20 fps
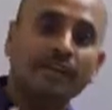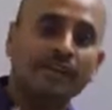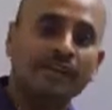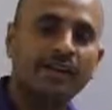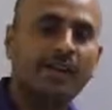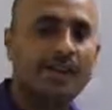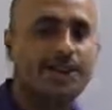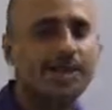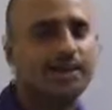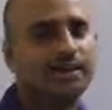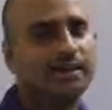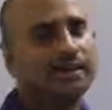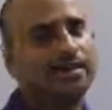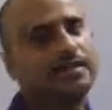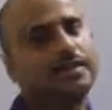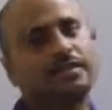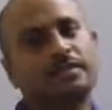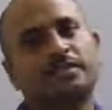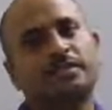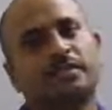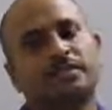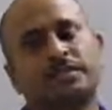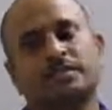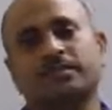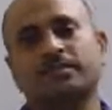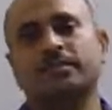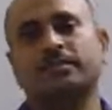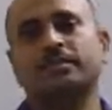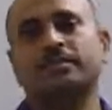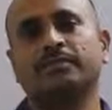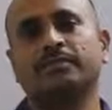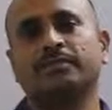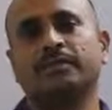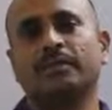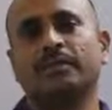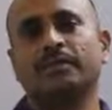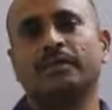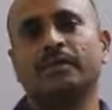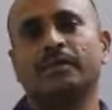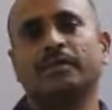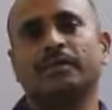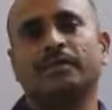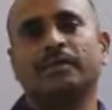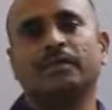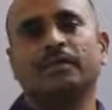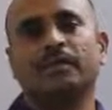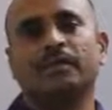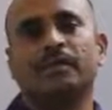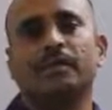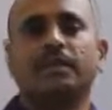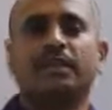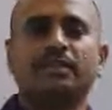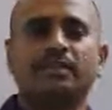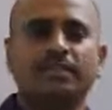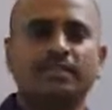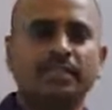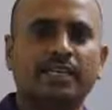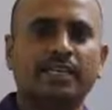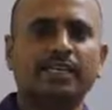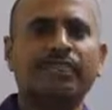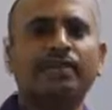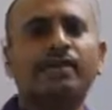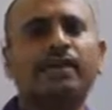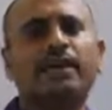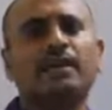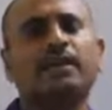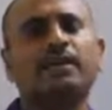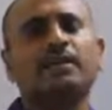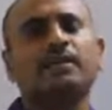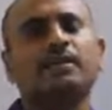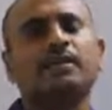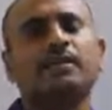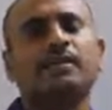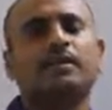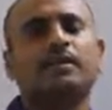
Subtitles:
characteristics. In the same way,